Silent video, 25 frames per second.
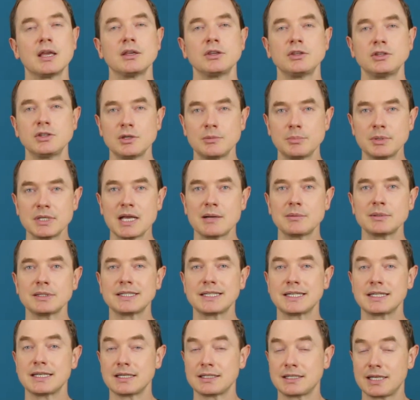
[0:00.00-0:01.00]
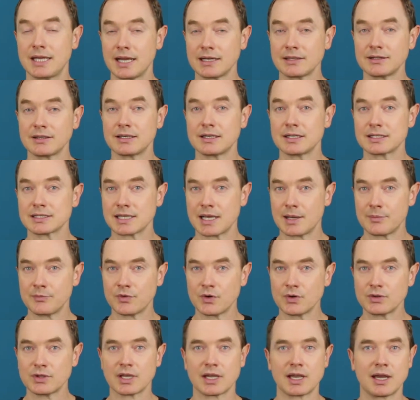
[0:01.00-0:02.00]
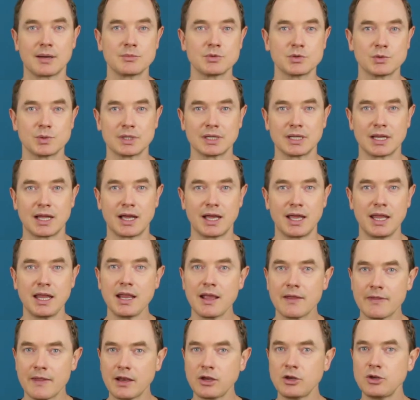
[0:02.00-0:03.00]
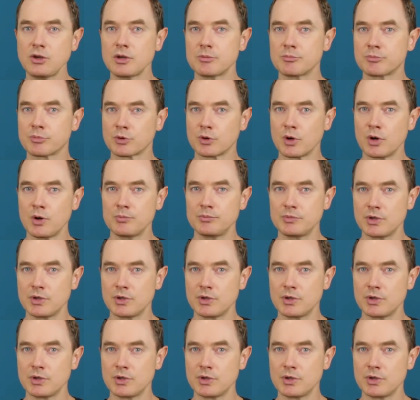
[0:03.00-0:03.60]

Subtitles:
you'll be able to detect the discomfort that comes with lying, and then you can probe